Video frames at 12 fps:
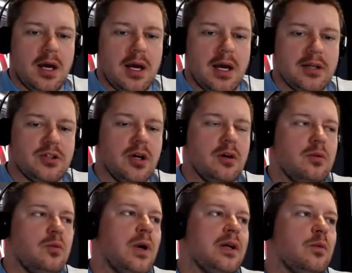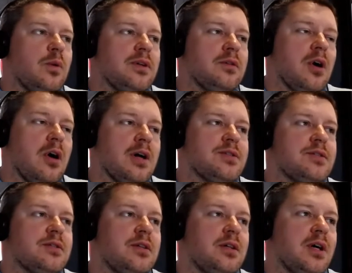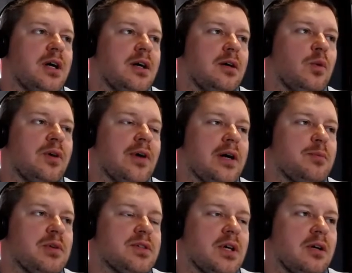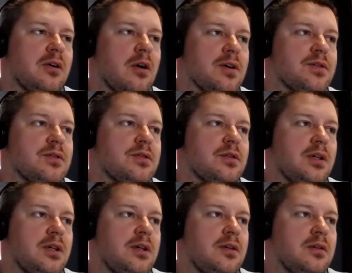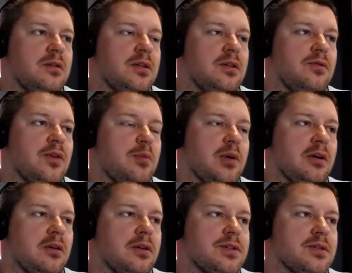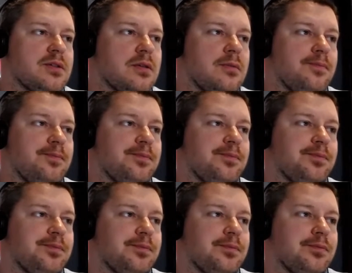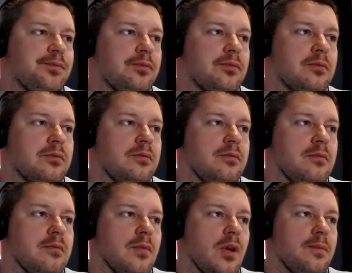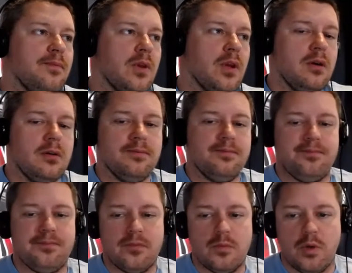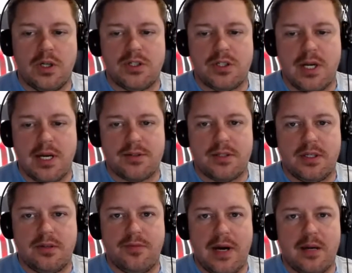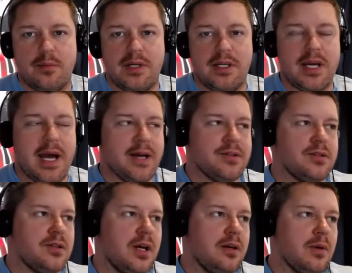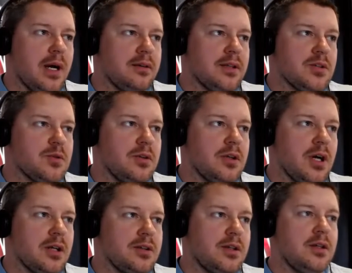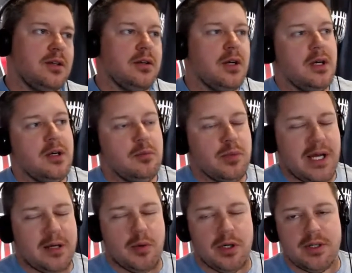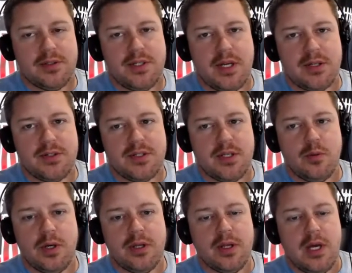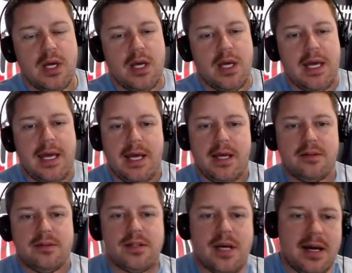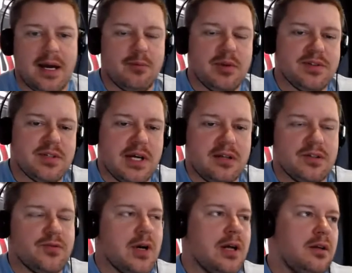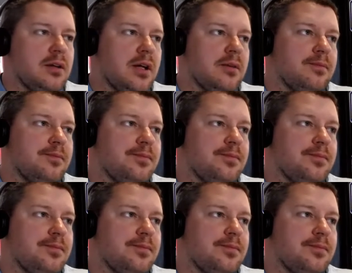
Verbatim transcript: Hey, Joe, what, what caused the, uh, what have I been saying causes the, the vaping illnesses? Black market T H C. Which has the vitamin E acetate, right? That's what you Correct. Cut the black market T H C with. And I, I've been saying this for how long now?